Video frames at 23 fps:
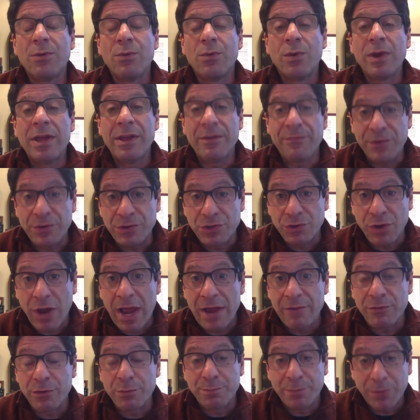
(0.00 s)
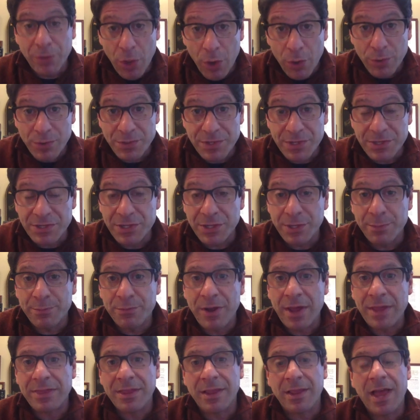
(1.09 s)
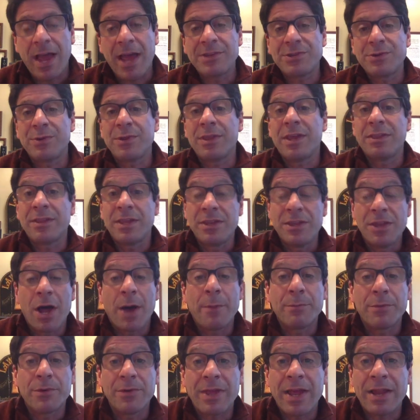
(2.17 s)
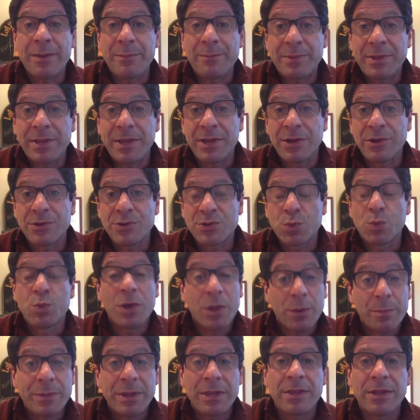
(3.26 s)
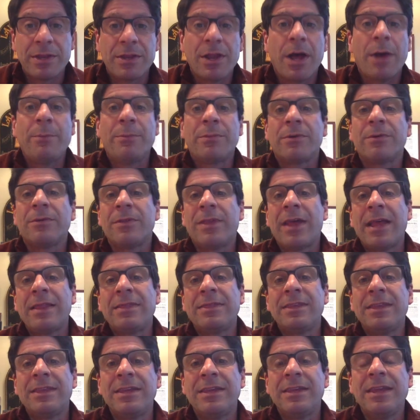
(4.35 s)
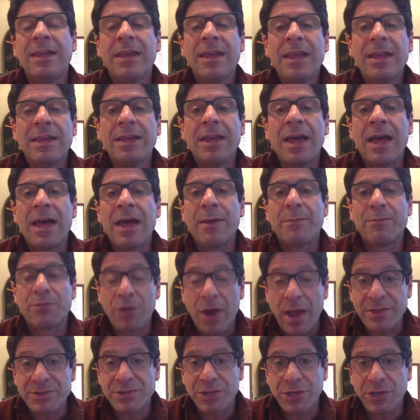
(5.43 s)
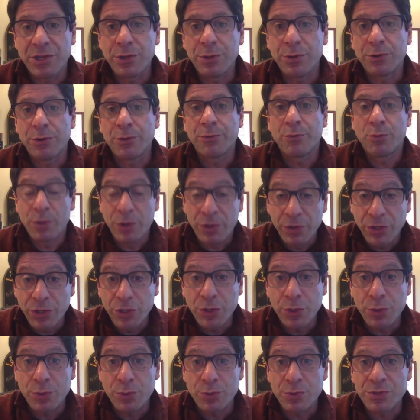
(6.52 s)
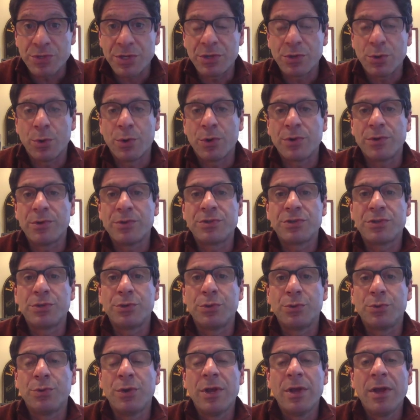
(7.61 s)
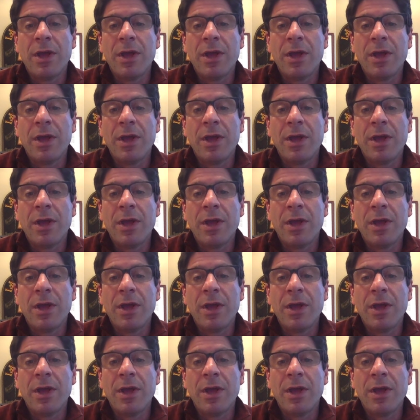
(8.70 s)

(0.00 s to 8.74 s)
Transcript: If a driver blows into the breathalyzer, then the number that appears will be the number that the prosecutor will use in order to